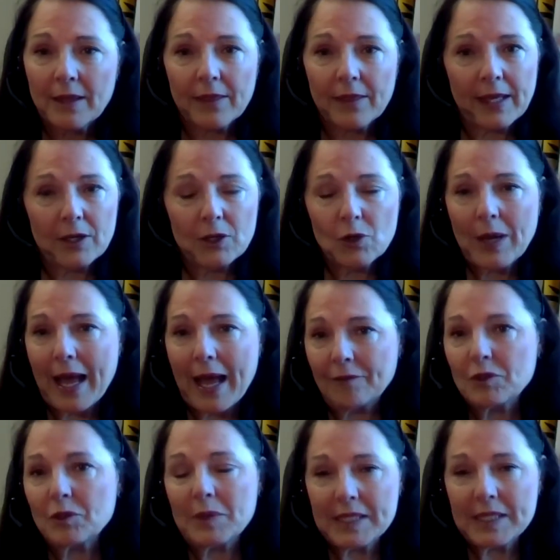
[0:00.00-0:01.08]
then you have
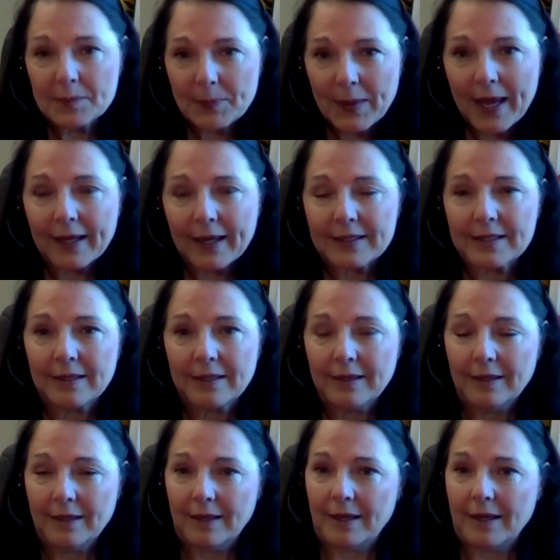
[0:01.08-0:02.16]
to respect
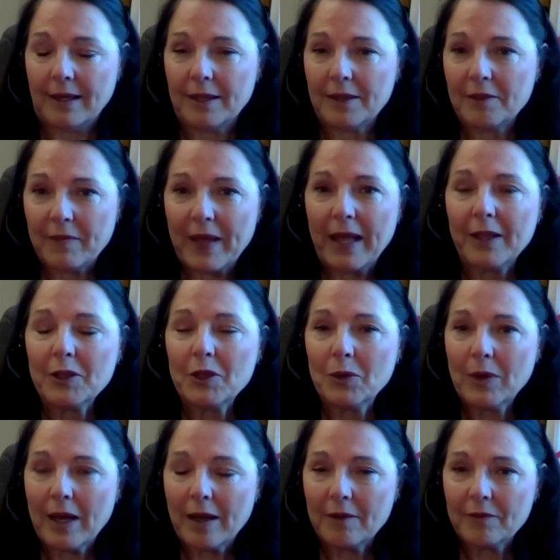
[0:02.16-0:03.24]
the value
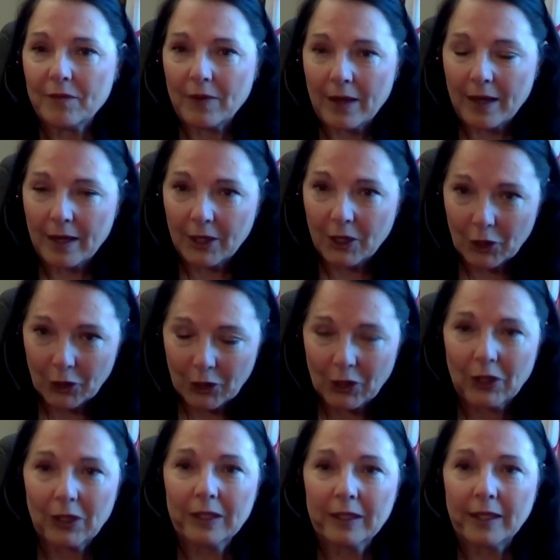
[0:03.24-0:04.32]
of a
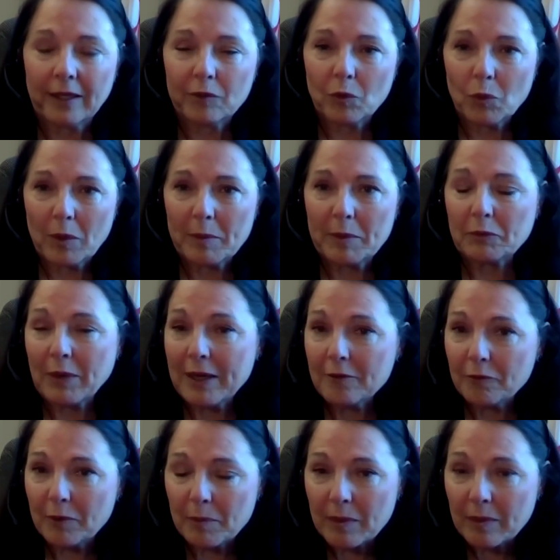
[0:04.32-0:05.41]
girl, of a woman, right
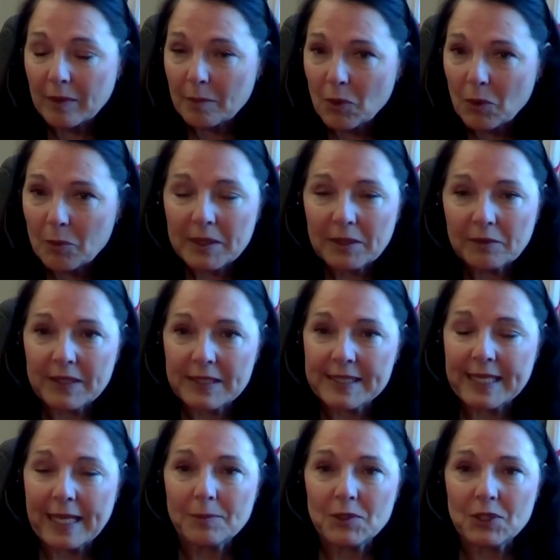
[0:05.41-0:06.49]
from the moment of
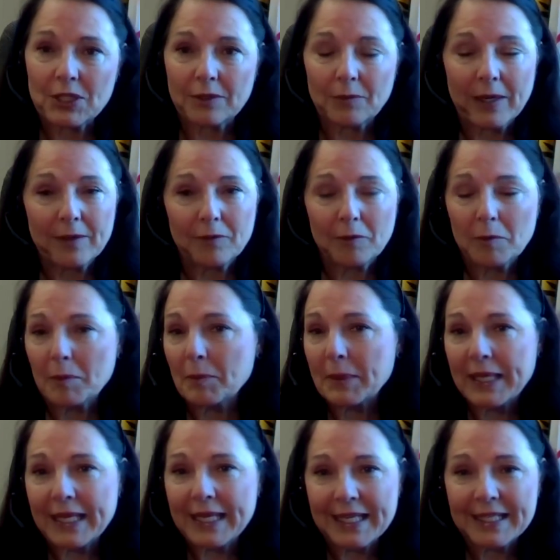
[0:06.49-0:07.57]
conception, right from the
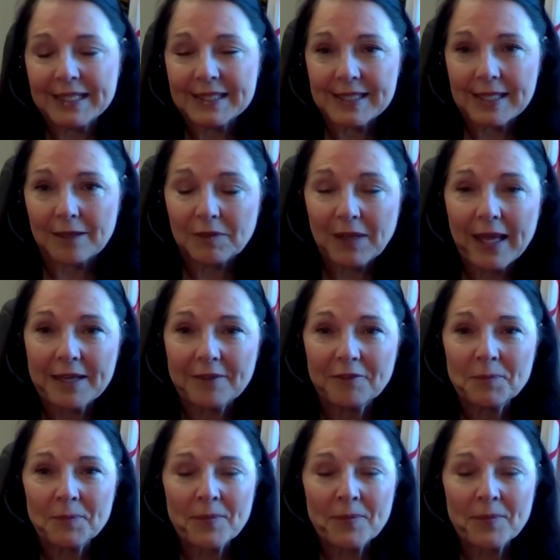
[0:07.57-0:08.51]
beginnings of life.